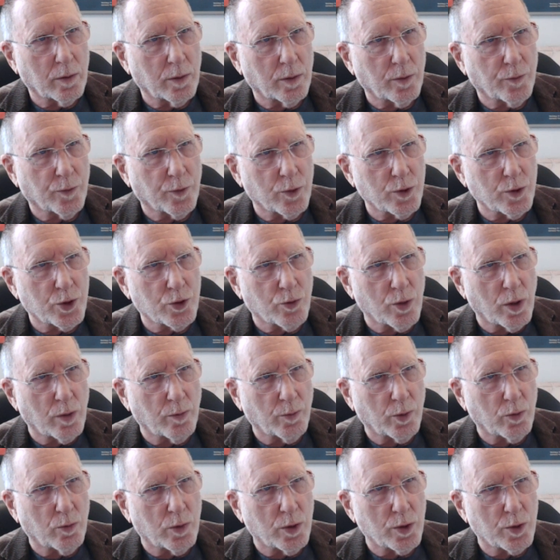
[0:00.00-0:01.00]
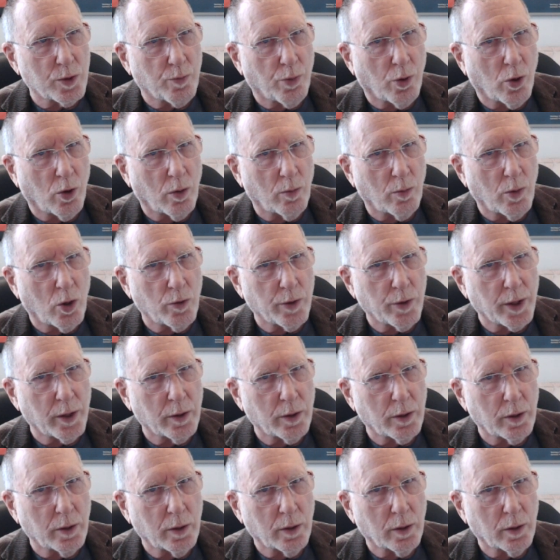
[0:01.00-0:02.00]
first drummer was Paul Modian,